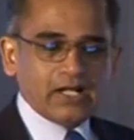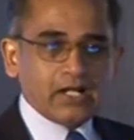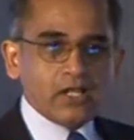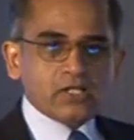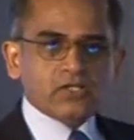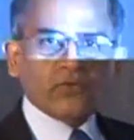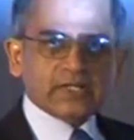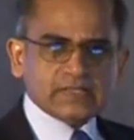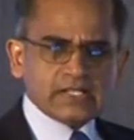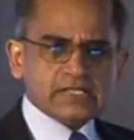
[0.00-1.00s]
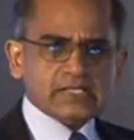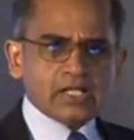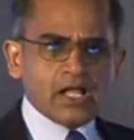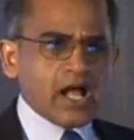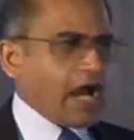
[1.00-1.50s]
Uh, so first is
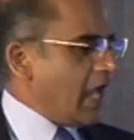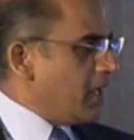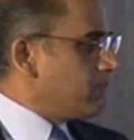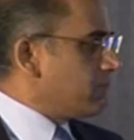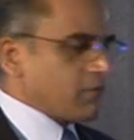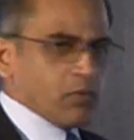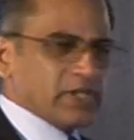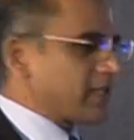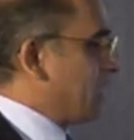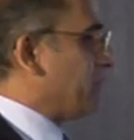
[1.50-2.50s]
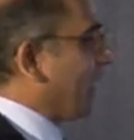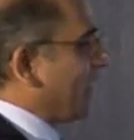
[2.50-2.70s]
I'm visiting my